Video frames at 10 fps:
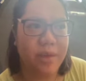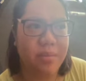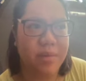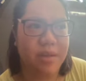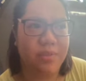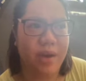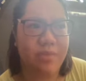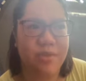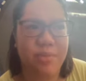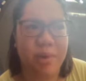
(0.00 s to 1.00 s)
But we
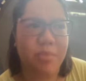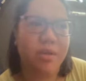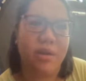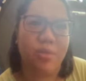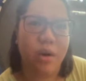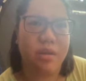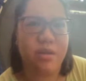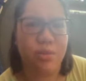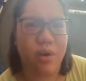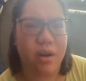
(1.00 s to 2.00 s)
have to remember that war
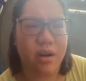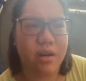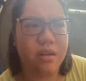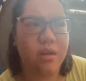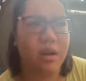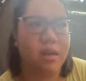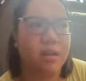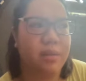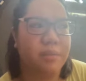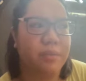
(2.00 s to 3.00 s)
is war.
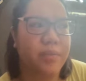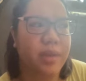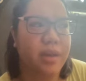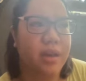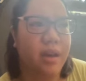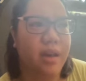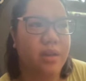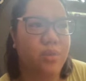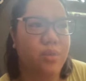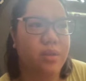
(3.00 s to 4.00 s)

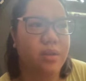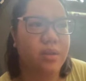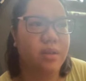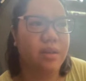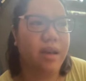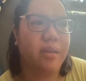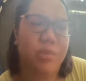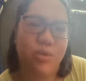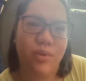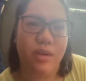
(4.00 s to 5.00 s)
And the line
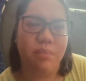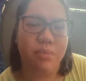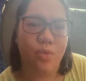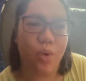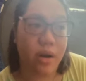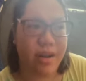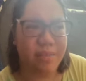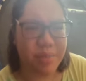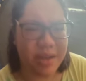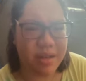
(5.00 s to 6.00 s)
between war
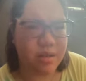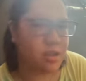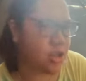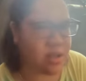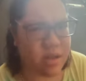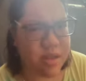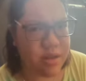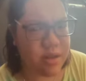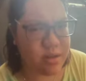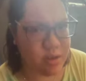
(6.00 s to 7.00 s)
and peace is just a
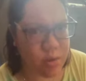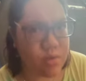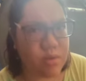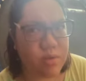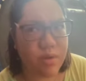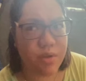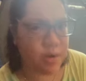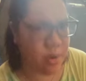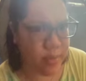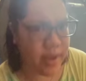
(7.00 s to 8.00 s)
stone's
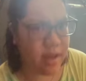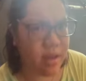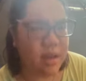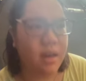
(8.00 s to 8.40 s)
throw away.